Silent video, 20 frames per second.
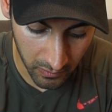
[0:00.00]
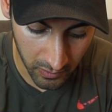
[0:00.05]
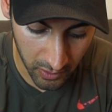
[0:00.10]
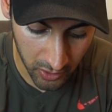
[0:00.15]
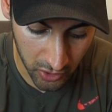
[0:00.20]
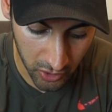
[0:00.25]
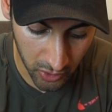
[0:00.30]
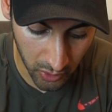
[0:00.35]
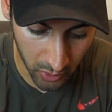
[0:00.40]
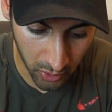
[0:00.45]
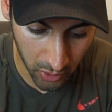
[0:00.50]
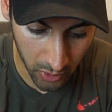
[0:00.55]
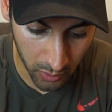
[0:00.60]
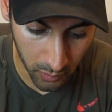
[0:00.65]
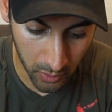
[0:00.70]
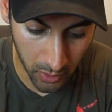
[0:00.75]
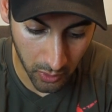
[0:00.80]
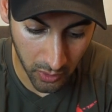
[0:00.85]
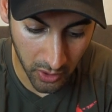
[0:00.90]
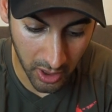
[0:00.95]
The solar
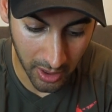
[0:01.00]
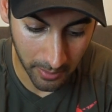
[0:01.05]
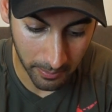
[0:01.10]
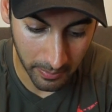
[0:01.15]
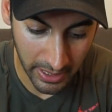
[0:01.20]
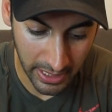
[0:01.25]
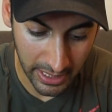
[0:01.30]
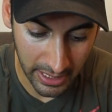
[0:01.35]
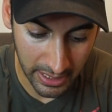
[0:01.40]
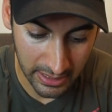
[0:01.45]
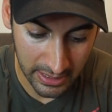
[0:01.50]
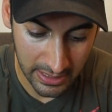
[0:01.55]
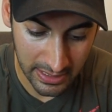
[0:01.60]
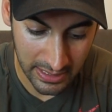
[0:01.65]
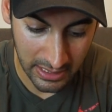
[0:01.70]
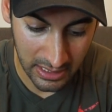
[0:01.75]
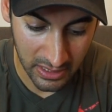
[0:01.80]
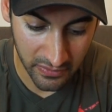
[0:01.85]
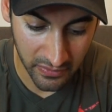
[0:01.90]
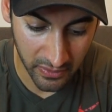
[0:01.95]
woke up at
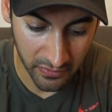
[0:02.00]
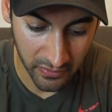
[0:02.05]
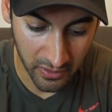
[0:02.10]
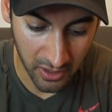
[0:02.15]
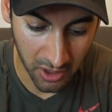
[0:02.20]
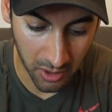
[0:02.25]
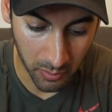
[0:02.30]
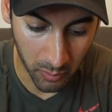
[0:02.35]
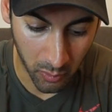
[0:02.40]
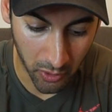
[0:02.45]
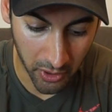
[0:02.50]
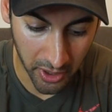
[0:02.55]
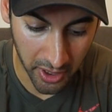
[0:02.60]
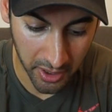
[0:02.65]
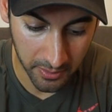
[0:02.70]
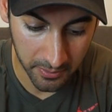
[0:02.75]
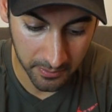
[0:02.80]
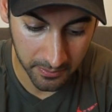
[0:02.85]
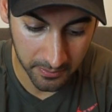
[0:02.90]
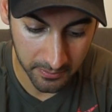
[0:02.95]
six fifty in the
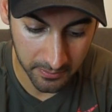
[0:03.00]
morning.